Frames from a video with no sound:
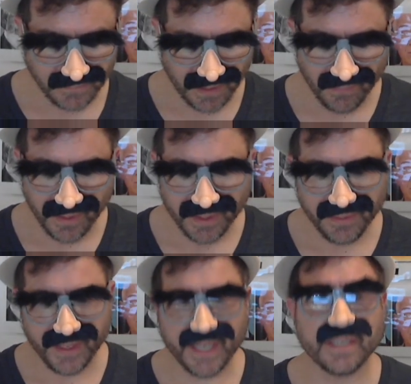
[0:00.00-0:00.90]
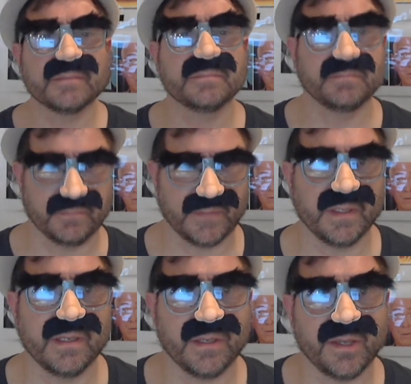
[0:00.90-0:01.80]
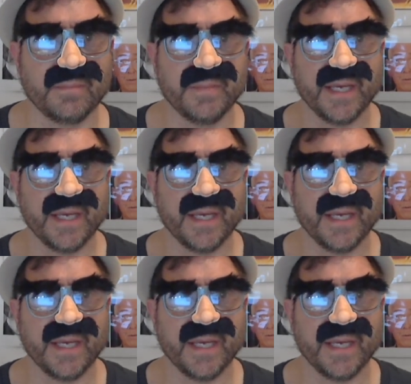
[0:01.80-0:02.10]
want to thank some